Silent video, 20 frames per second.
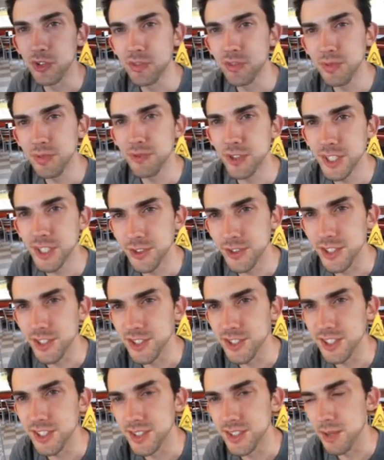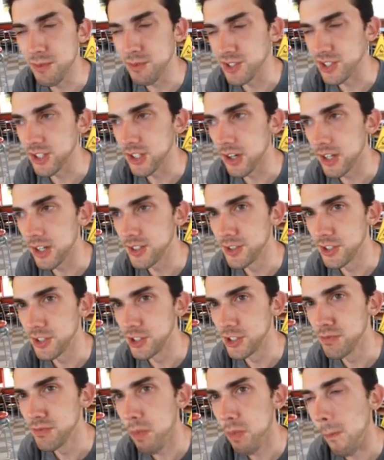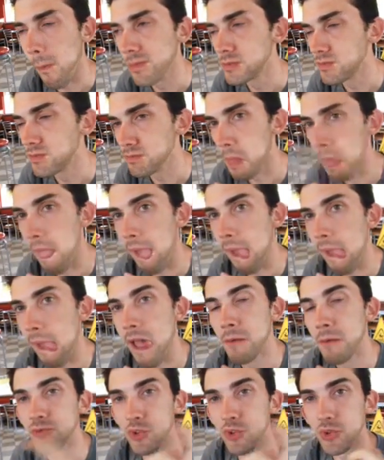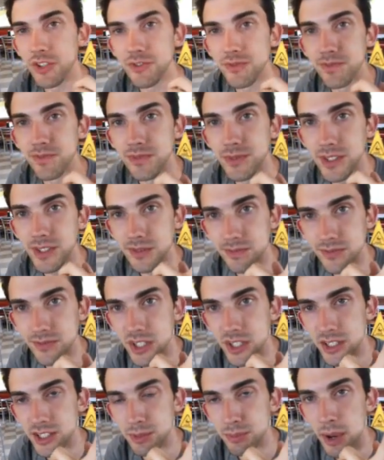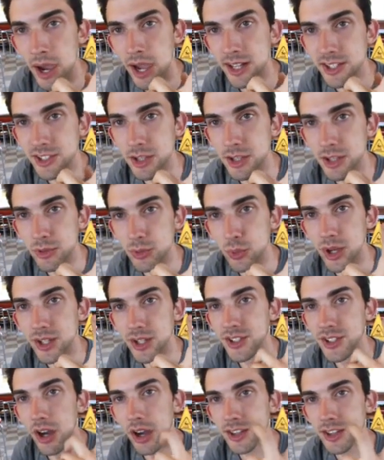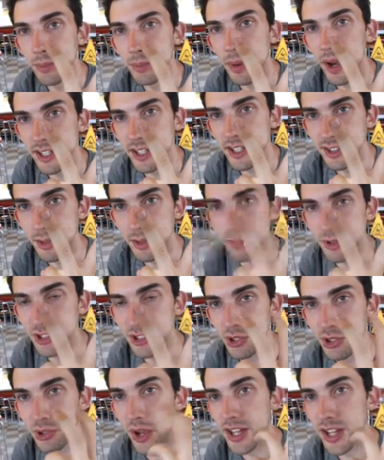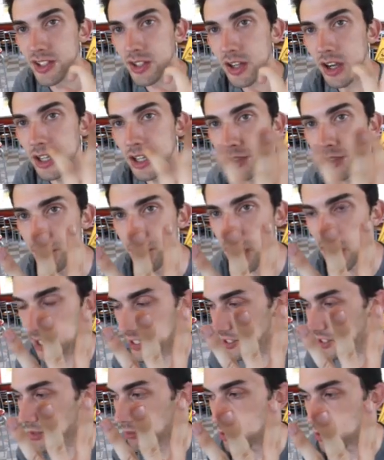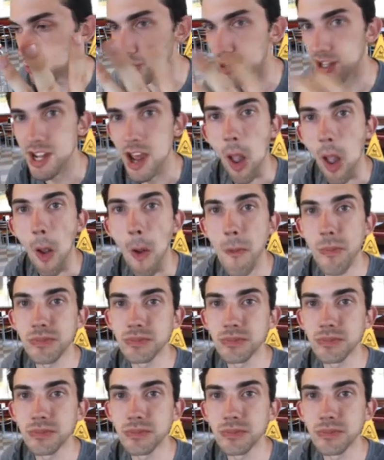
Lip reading: Wouldn't it have been funny if his name was Todd too? We'd have Todd the pilot #1, Todd the pilot #2, and Todd the pilot #3 now.